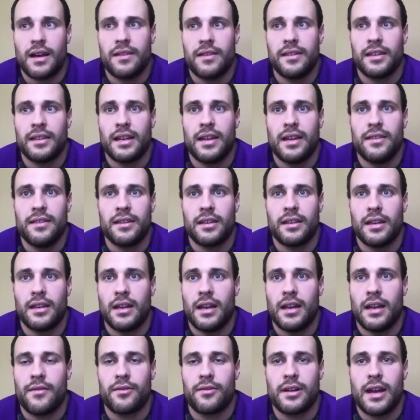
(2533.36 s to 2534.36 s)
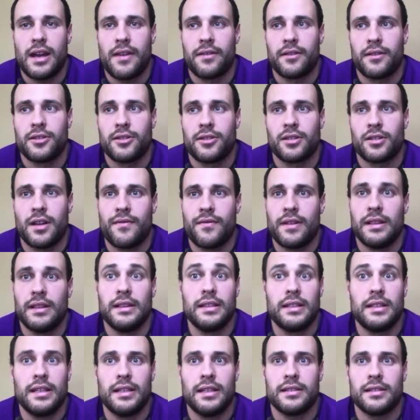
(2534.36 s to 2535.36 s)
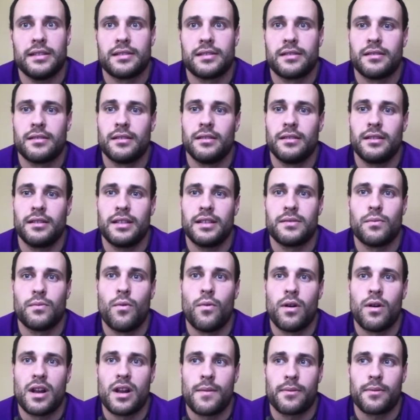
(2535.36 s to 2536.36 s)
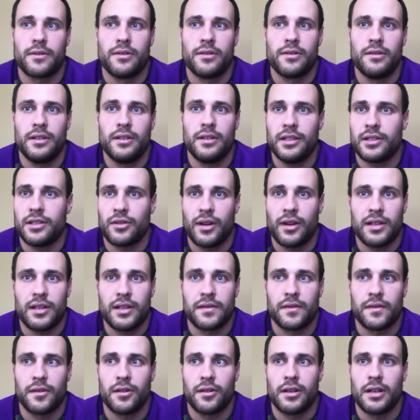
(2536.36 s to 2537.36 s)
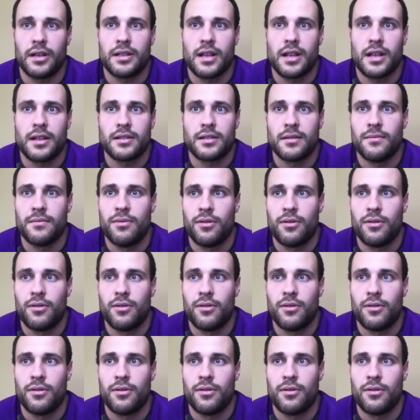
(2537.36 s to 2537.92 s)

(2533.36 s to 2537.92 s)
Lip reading: think every athlete should have at least one opportunity to transfer at some point.